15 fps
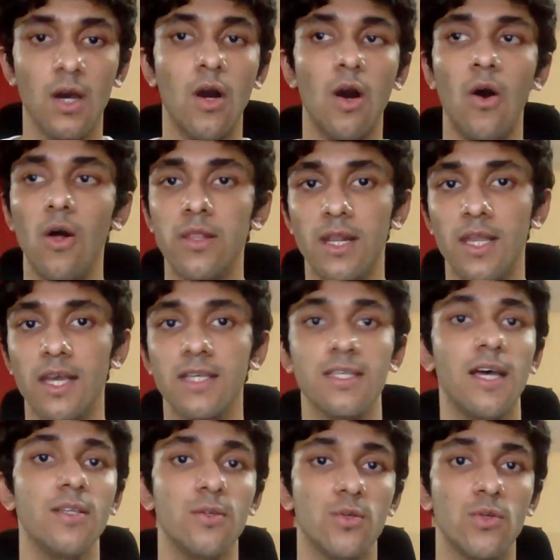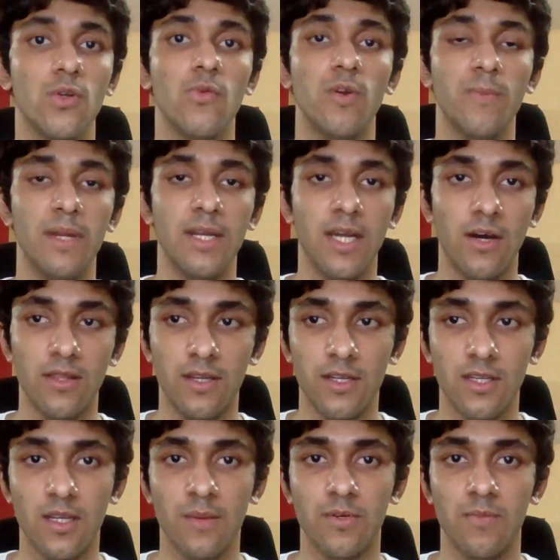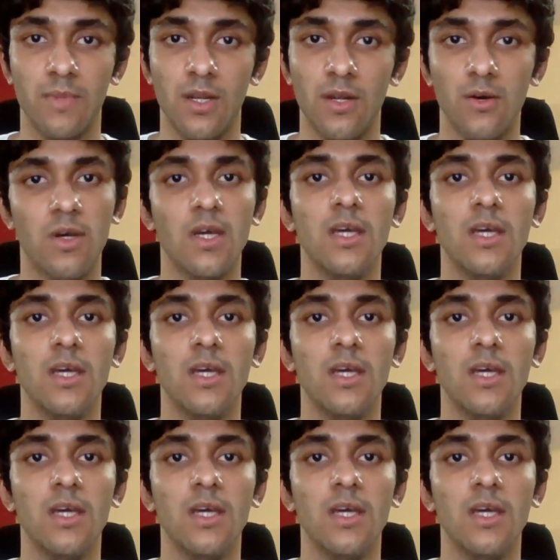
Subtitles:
All the links, as usual, will be down in the description below.